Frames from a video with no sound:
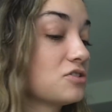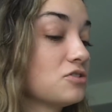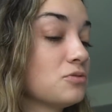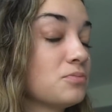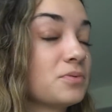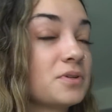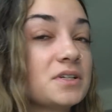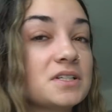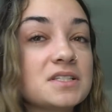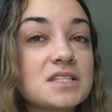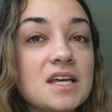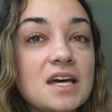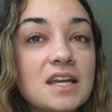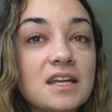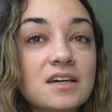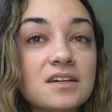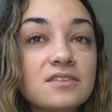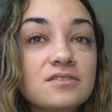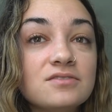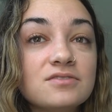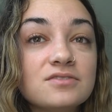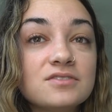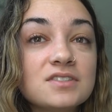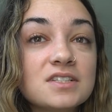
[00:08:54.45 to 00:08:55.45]
super
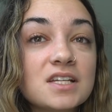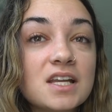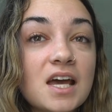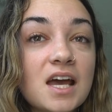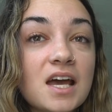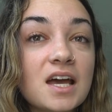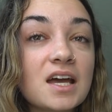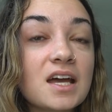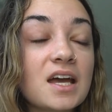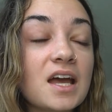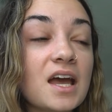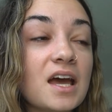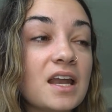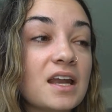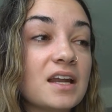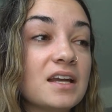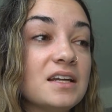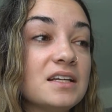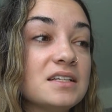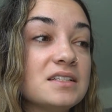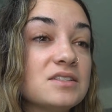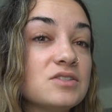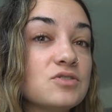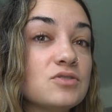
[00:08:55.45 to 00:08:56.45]
attentive today and I
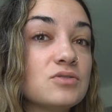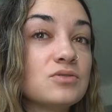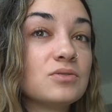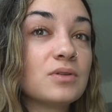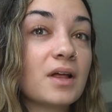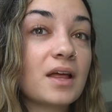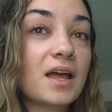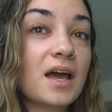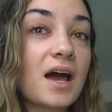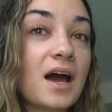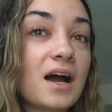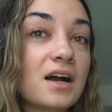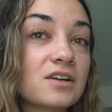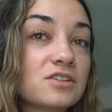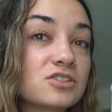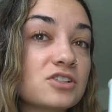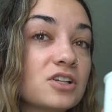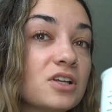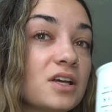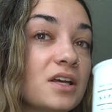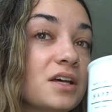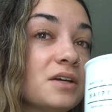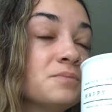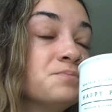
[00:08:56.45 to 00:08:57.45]
need to like
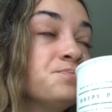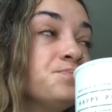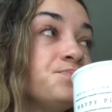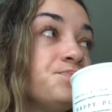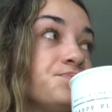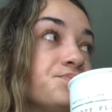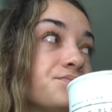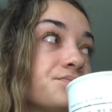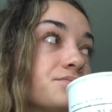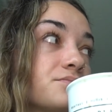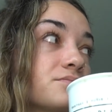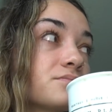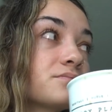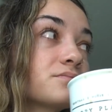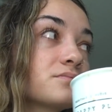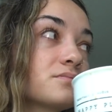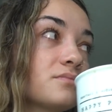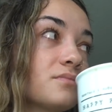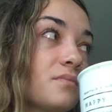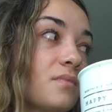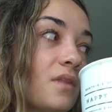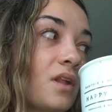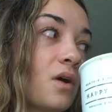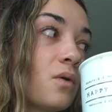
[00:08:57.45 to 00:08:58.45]
actually
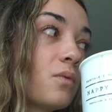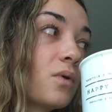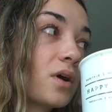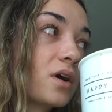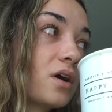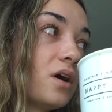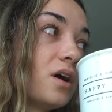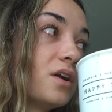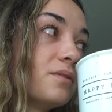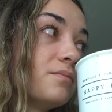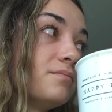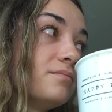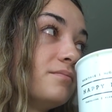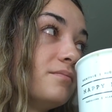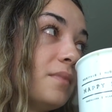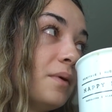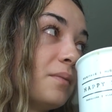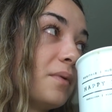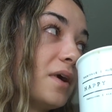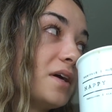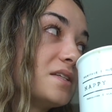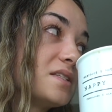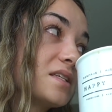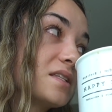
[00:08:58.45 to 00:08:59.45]
work on
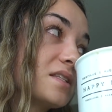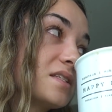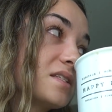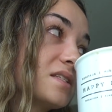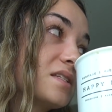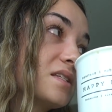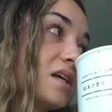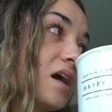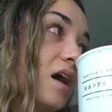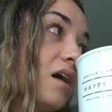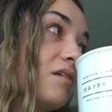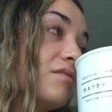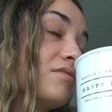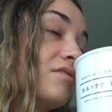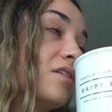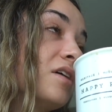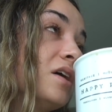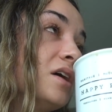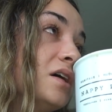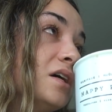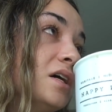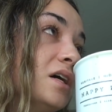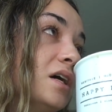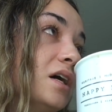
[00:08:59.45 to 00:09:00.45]
memorizing this stuff.
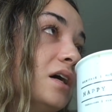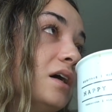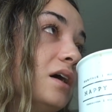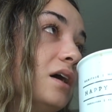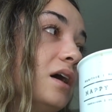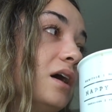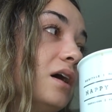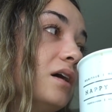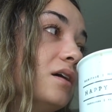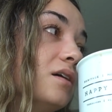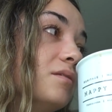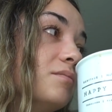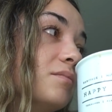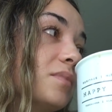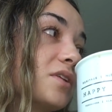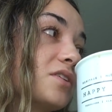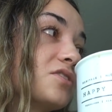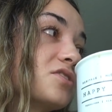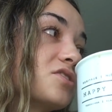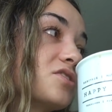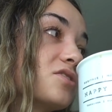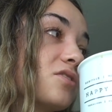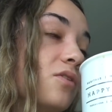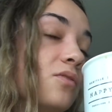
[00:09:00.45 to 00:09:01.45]
Um, but
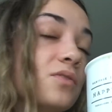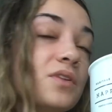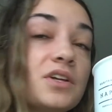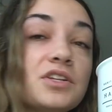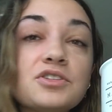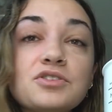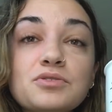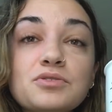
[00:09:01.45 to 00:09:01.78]
there's only